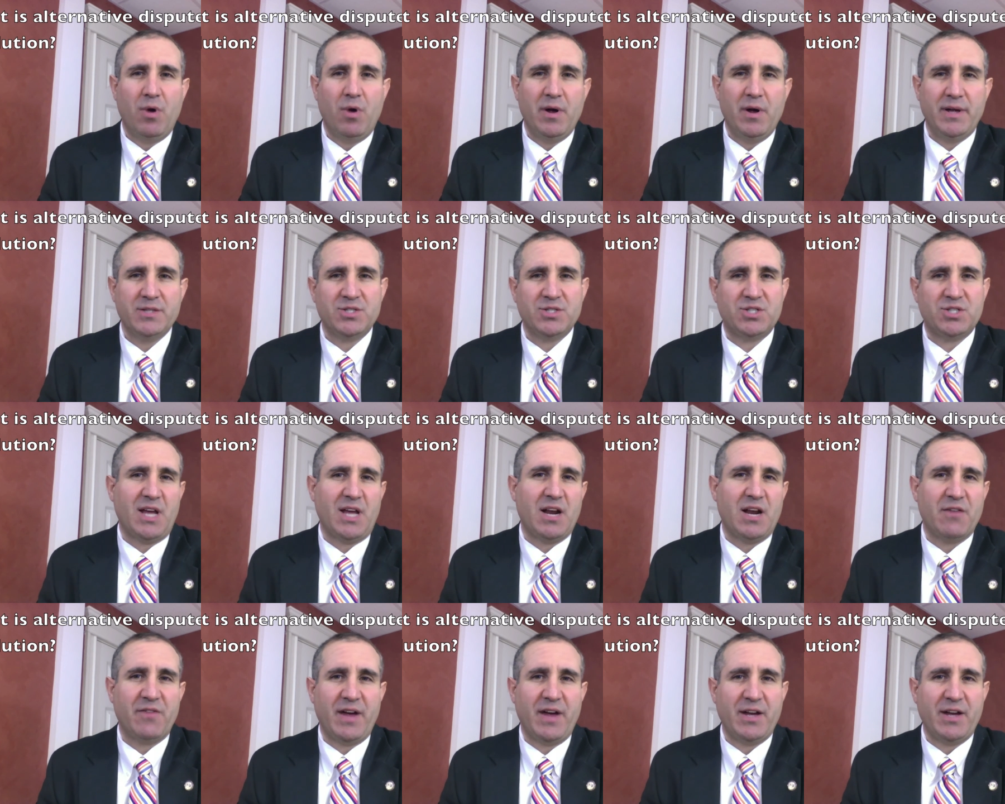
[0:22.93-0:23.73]

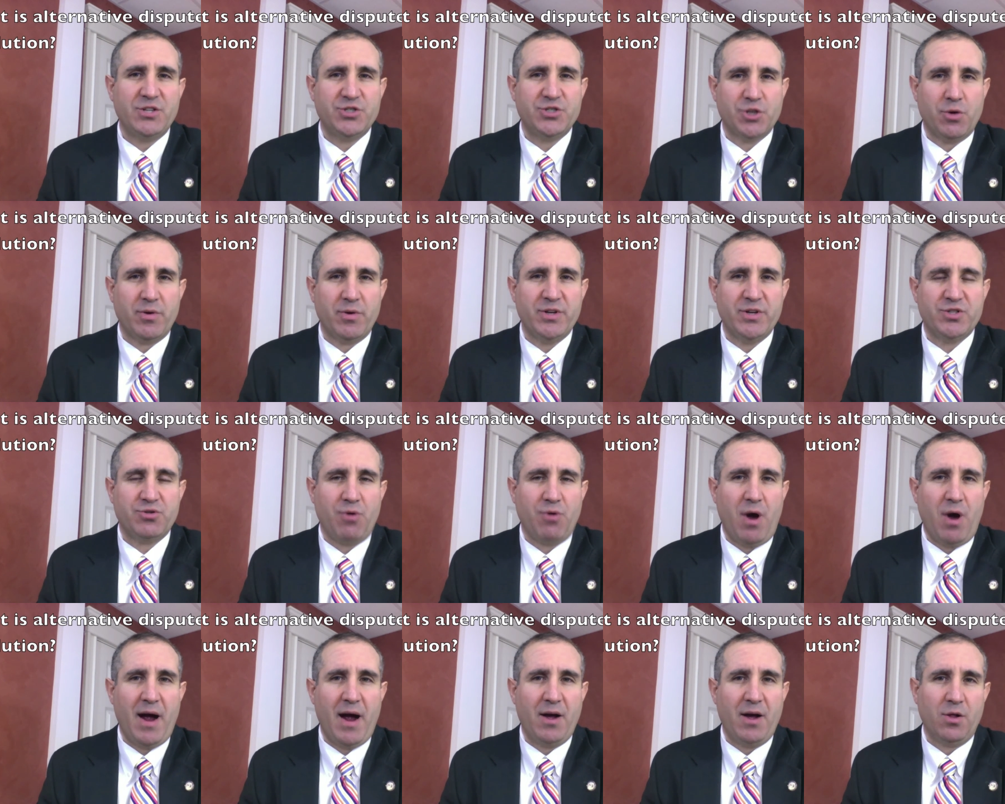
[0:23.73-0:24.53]
instead of a jury
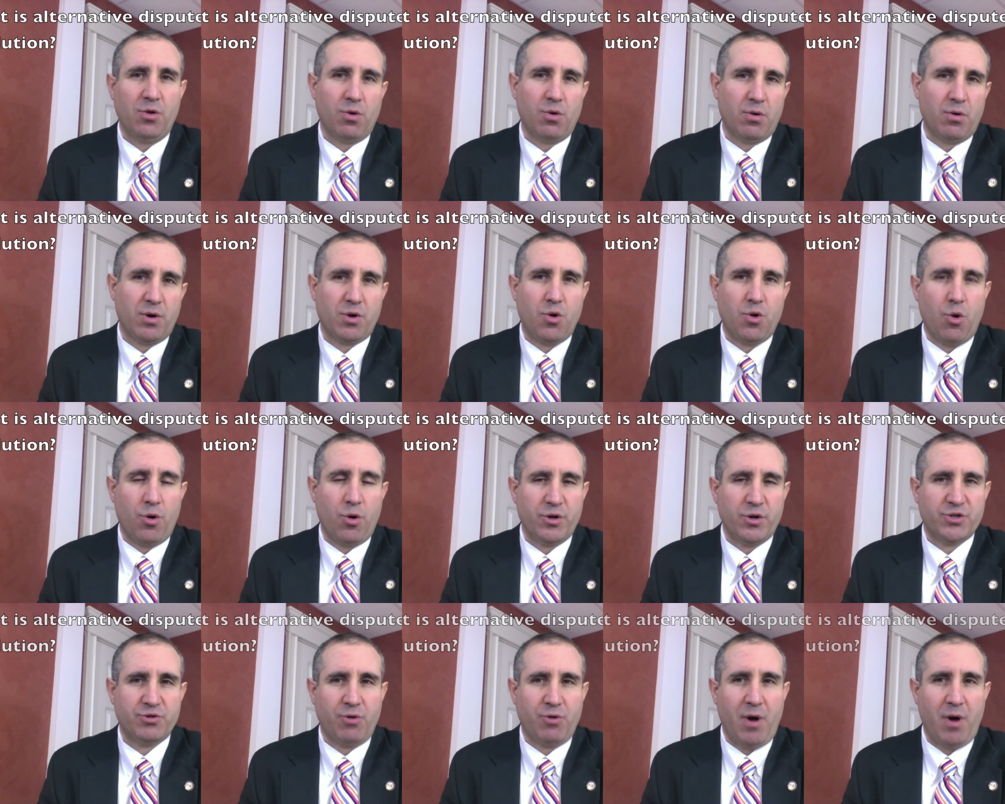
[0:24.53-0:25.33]
trial or a
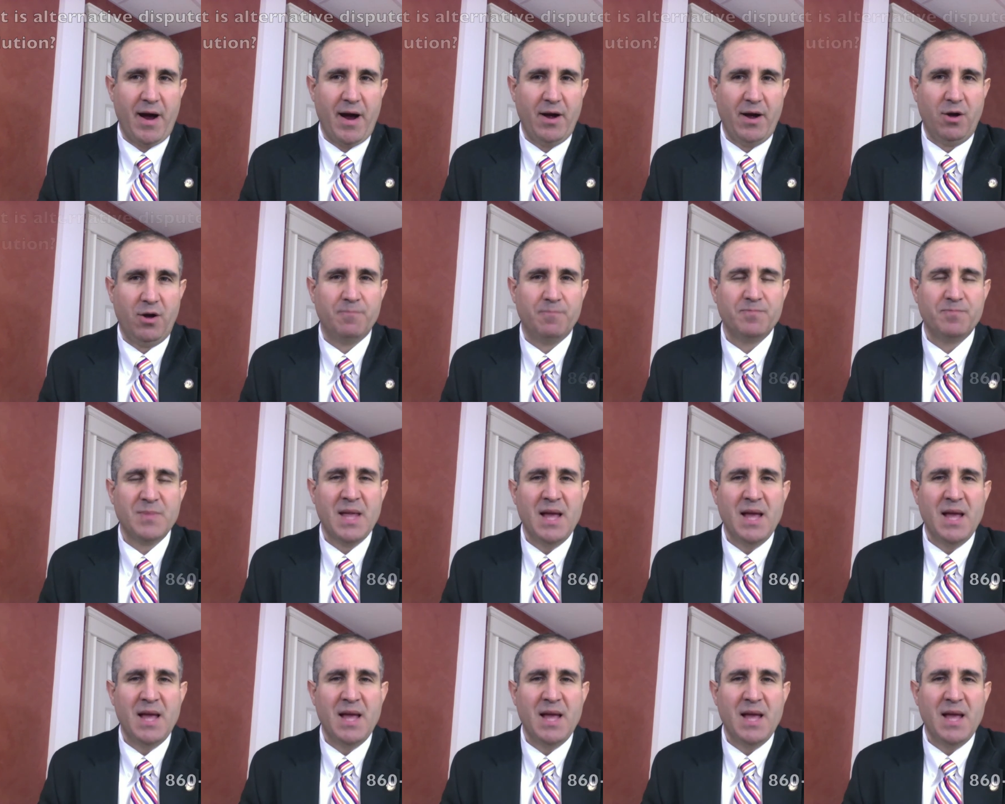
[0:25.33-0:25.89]
court trial.